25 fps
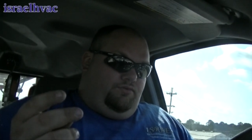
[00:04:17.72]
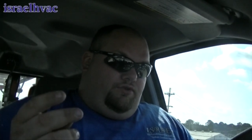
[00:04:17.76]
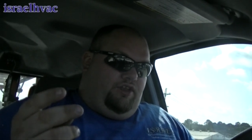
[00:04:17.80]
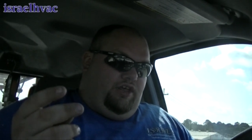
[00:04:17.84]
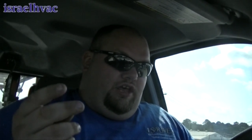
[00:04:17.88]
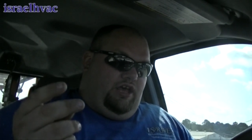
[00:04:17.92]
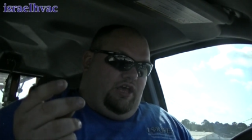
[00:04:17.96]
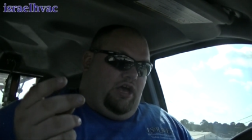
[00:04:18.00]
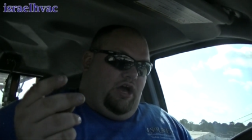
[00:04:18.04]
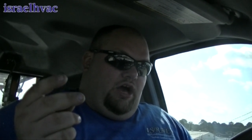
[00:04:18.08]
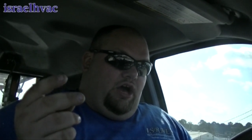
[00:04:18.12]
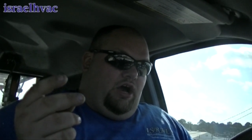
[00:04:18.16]

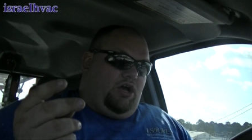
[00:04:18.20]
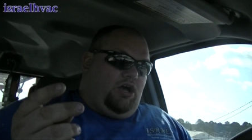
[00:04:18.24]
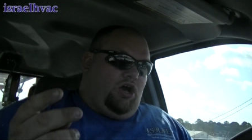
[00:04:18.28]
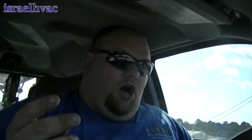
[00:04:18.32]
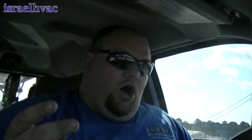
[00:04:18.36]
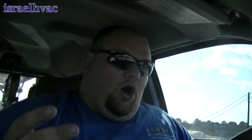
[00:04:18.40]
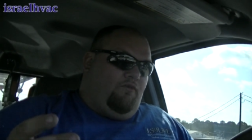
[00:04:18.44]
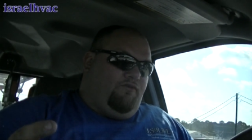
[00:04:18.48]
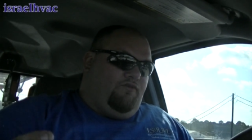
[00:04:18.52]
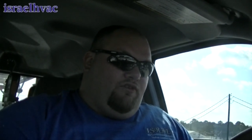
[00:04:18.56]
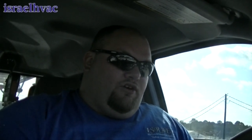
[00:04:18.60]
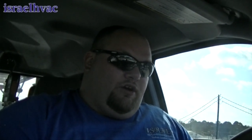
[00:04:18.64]
the uh,
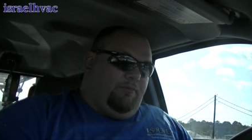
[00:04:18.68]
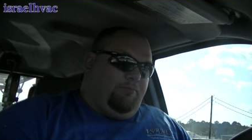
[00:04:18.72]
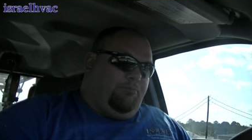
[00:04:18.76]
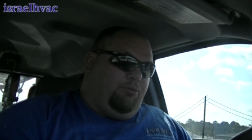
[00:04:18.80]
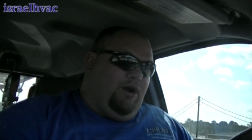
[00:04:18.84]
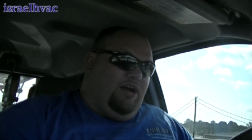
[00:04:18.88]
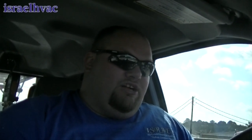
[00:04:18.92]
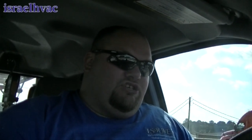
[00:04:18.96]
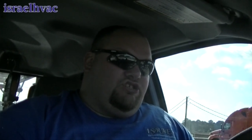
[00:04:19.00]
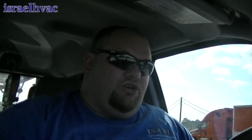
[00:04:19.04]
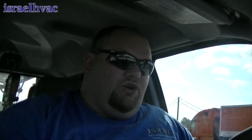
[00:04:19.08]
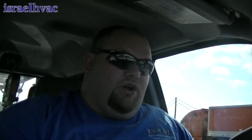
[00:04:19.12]
call for
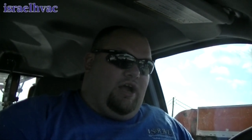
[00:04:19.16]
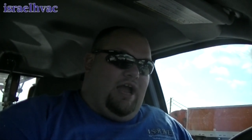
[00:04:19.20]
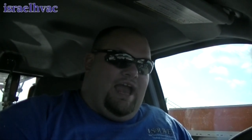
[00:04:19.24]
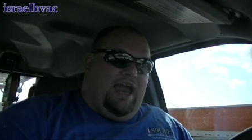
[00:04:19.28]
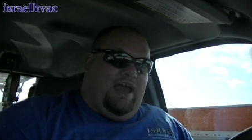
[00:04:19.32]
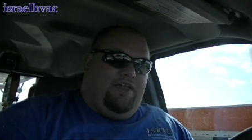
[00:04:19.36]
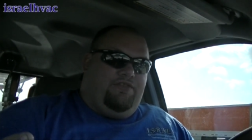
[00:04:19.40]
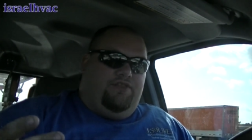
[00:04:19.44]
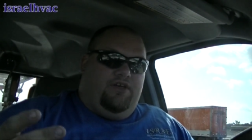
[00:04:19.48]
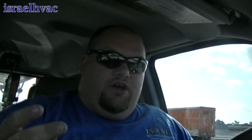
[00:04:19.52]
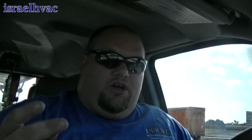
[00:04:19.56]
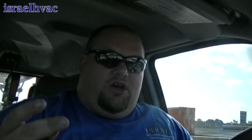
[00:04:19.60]
compressor
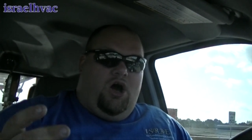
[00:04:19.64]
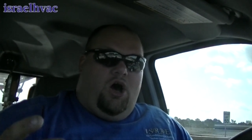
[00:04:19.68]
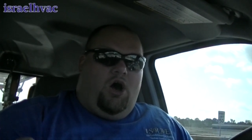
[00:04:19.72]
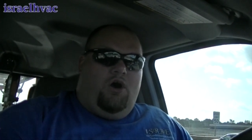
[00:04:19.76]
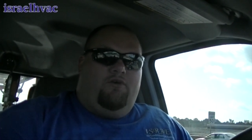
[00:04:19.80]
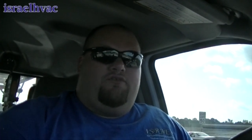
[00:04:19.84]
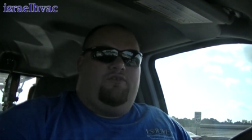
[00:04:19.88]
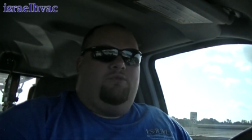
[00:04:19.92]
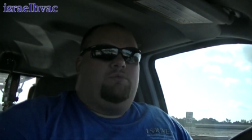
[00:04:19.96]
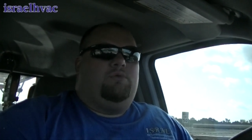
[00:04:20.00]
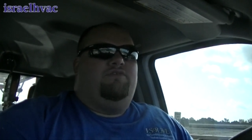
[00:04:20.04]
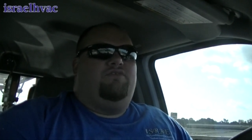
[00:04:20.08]
and the
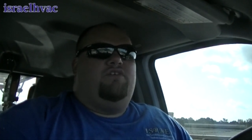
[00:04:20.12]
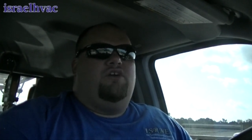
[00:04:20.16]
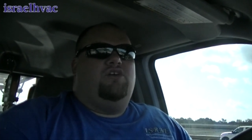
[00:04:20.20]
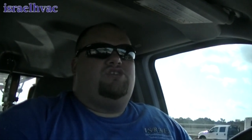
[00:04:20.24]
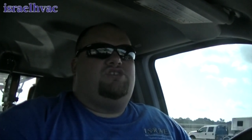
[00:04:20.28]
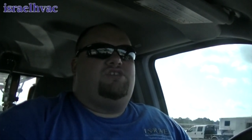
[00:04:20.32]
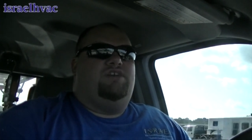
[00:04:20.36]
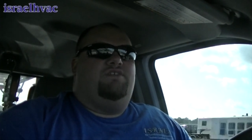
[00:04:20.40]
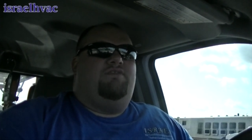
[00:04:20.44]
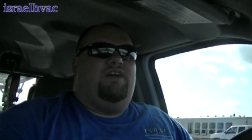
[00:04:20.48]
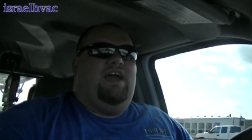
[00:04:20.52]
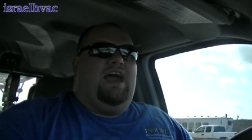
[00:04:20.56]
call for
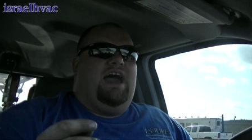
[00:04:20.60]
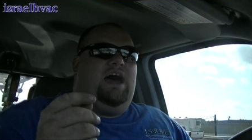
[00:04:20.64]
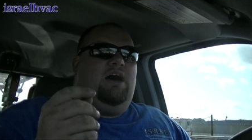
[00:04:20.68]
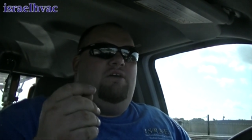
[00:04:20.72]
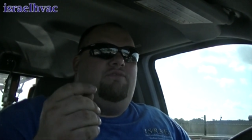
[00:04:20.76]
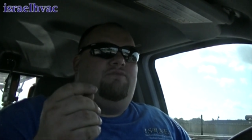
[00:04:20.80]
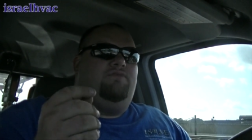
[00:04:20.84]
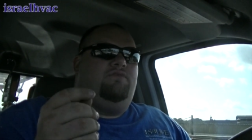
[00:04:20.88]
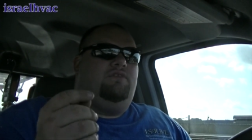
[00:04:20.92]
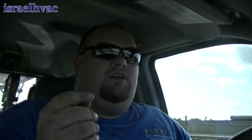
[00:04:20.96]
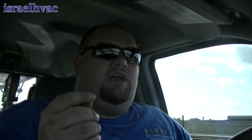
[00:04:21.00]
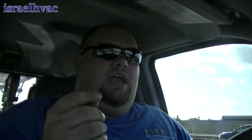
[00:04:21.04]
reversing
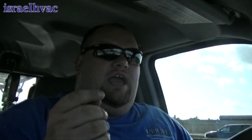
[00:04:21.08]
valve